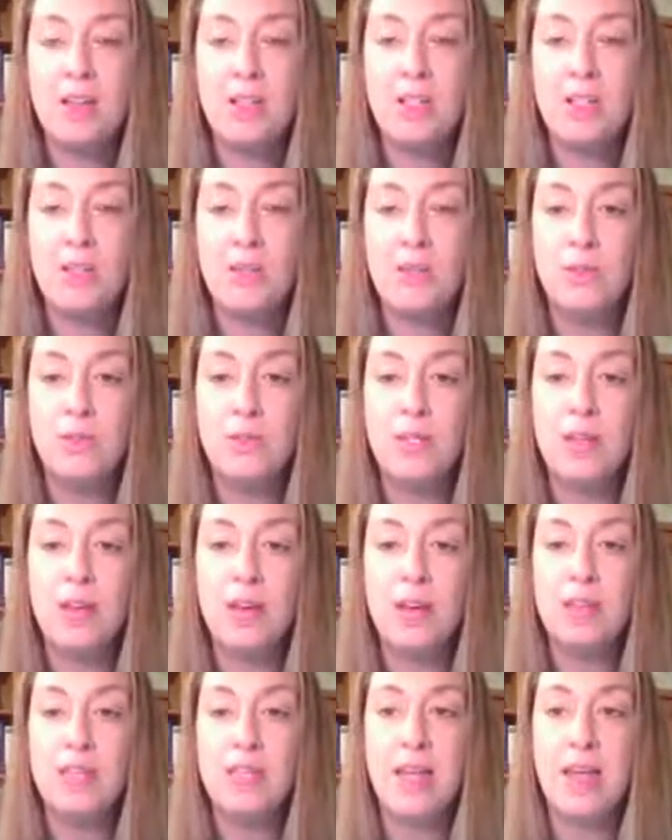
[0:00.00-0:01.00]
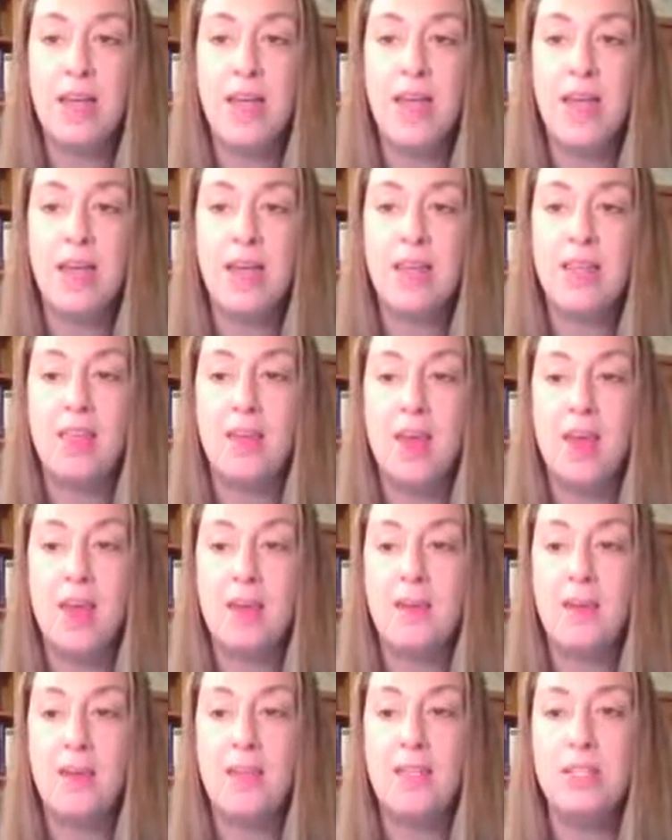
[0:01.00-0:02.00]
2-3 times a day,
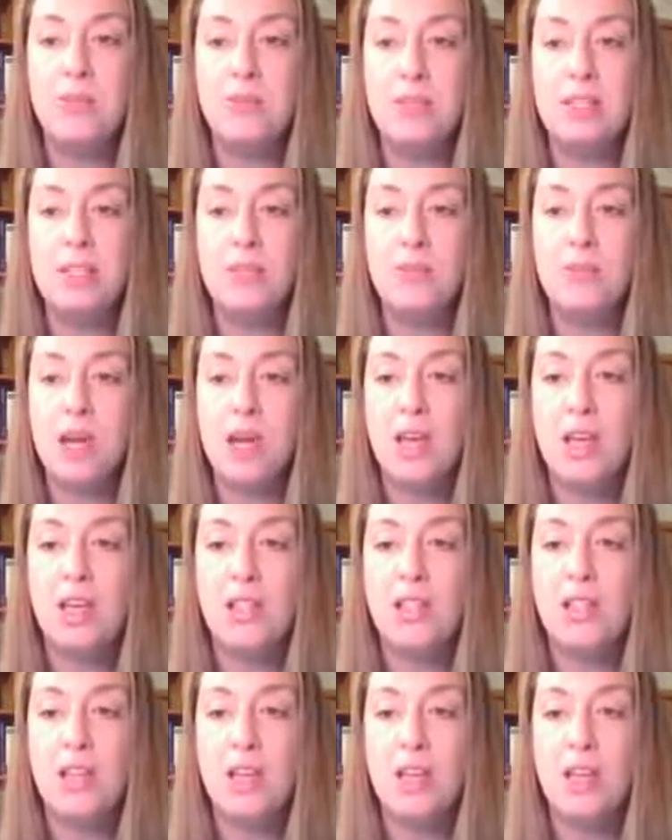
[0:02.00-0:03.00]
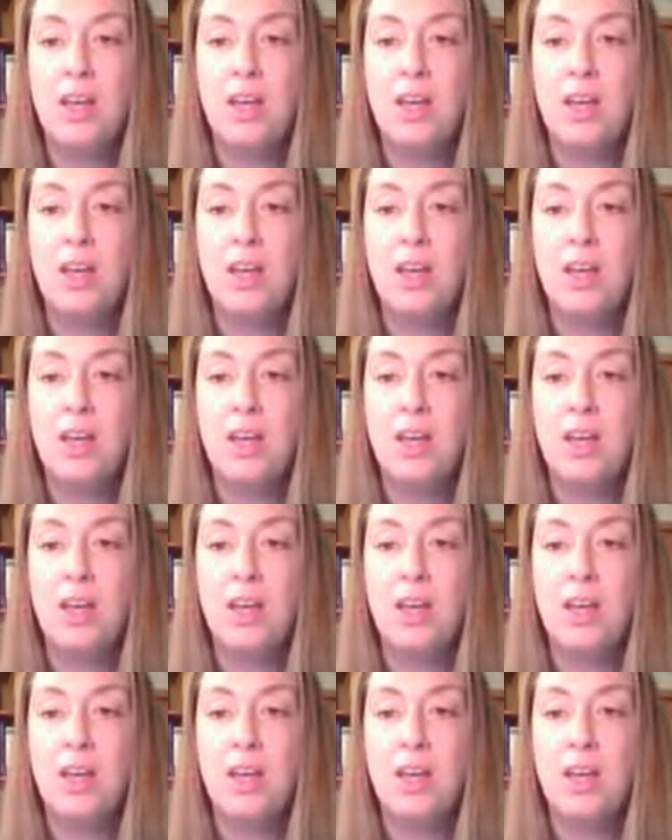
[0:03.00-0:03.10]
then it might just be too much.